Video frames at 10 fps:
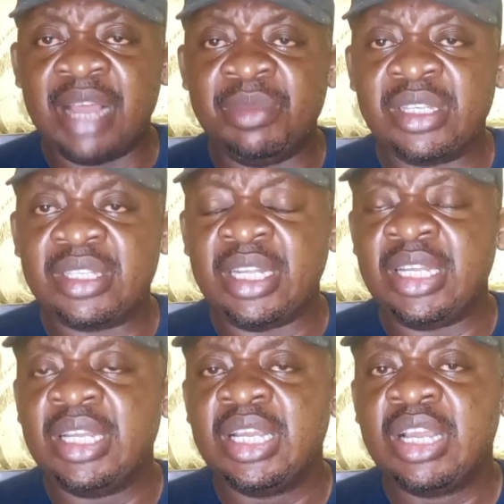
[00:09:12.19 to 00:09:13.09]
That means
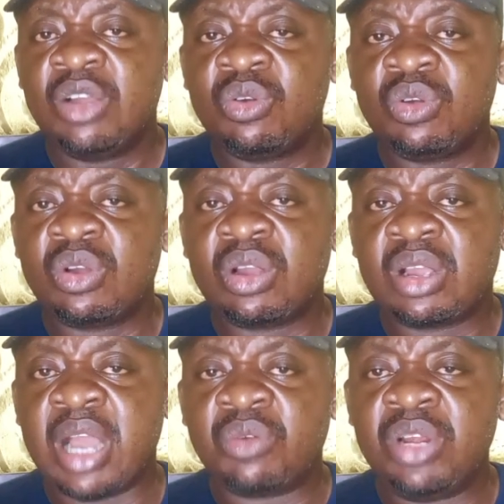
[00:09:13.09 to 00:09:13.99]
the
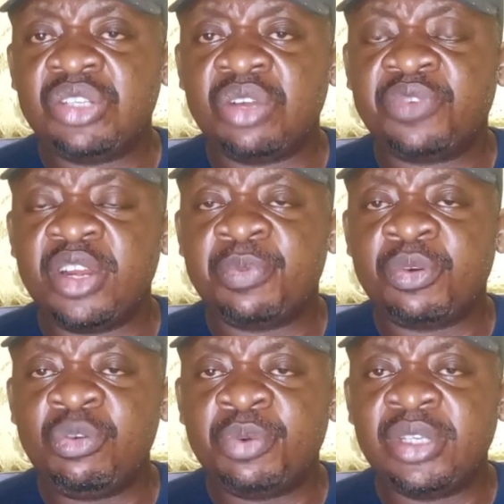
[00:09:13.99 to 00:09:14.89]
calculation for the
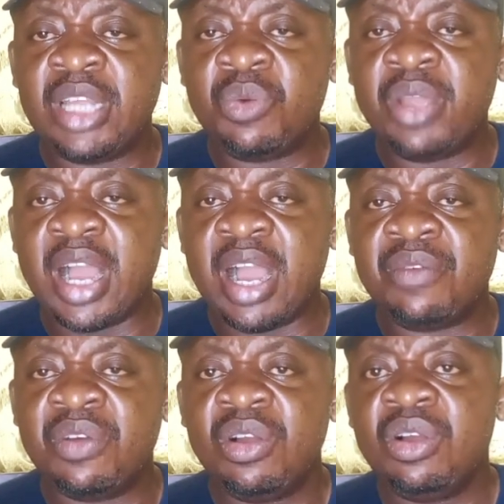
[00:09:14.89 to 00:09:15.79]
crude protein we
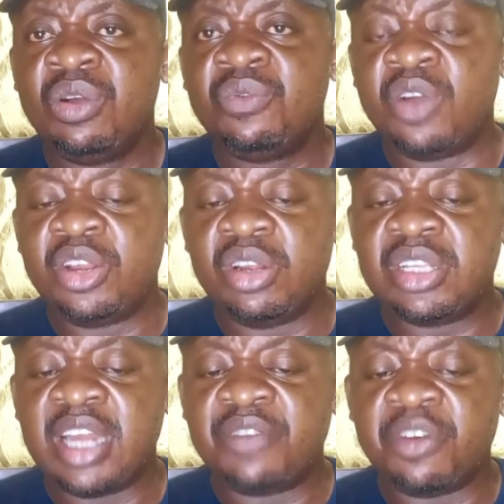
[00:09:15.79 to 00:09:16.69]
have for the
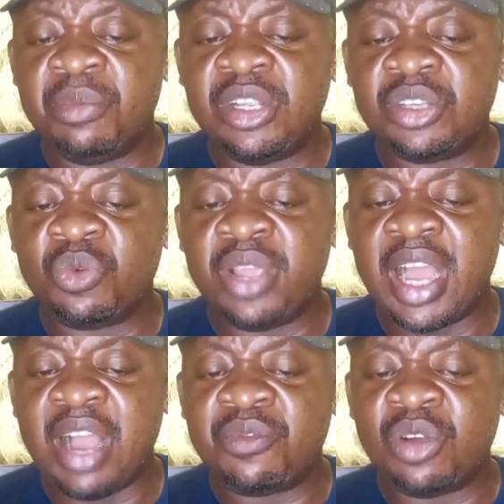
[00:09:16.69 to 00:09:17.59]
original formulation. We
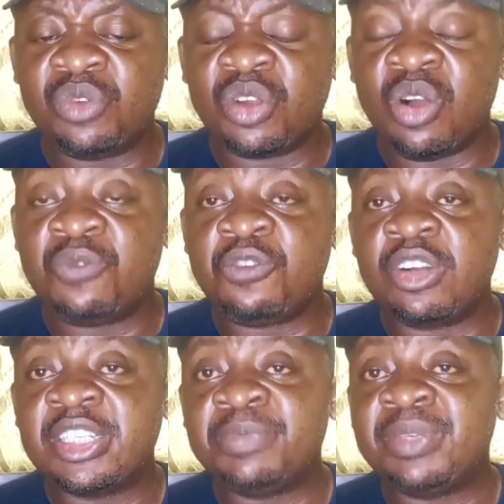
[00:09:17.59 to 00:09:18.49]
have what we call
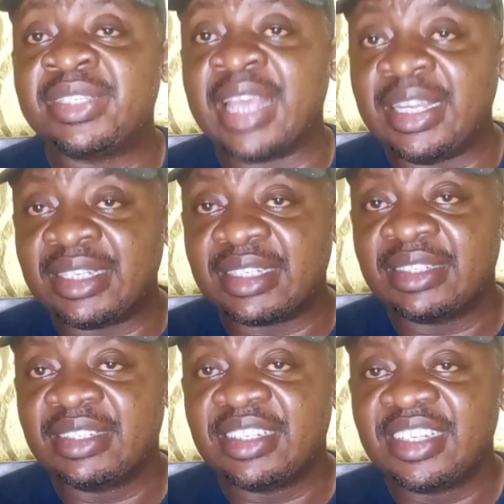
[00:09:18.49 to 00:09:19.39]
40%.
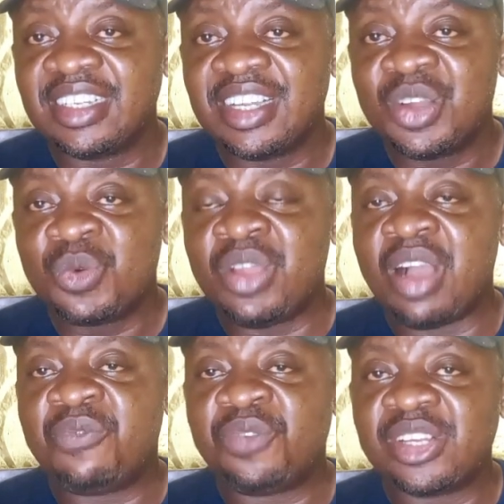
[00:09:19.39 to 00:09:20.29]
We
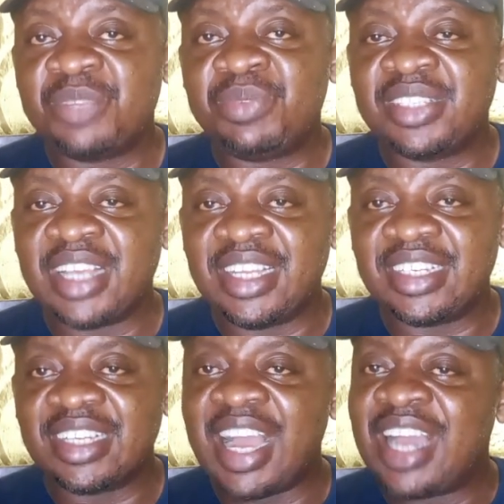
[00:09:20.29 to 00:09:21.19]
have 40%.